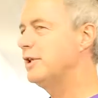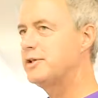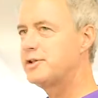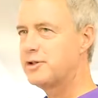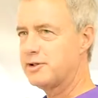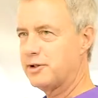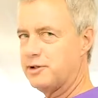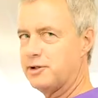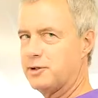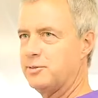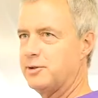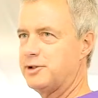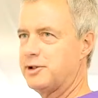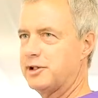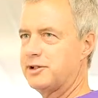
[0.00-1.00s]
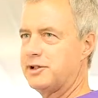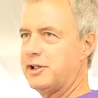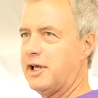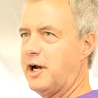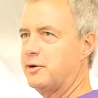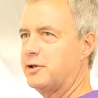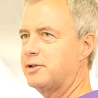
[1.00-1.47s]
this is it took me
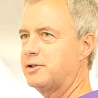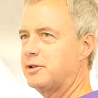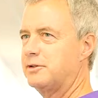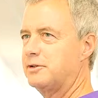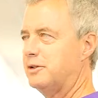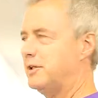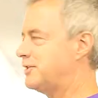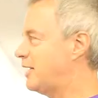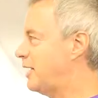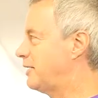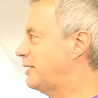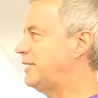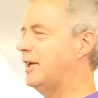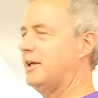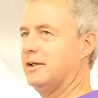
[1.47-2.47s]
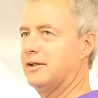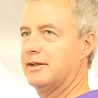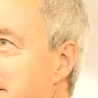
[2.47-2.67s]
60 hours, it's out of date.